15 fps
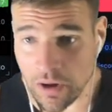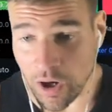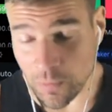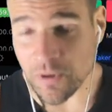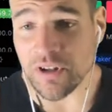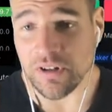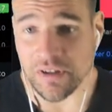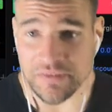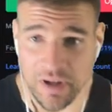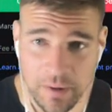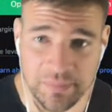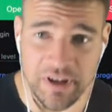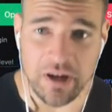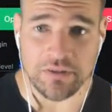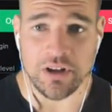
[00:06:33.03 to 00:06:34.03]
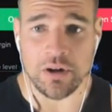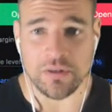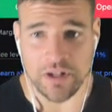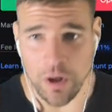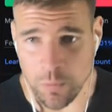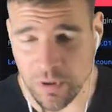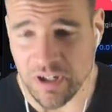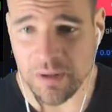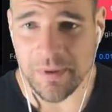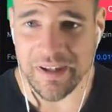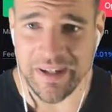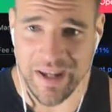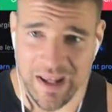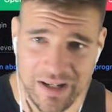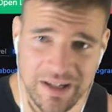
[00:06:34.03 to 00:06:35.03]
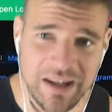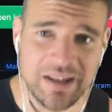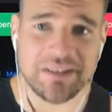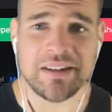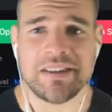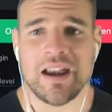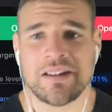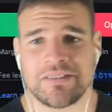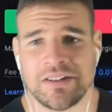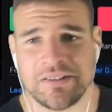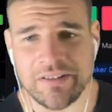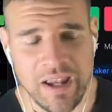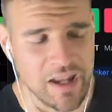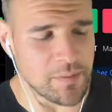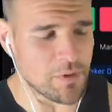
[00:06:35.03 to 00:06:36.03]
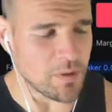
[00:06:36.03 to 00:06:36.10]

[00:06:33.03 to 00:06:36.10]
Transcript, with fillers: are we going to dump down lower? Now, we're going to be getting into that today,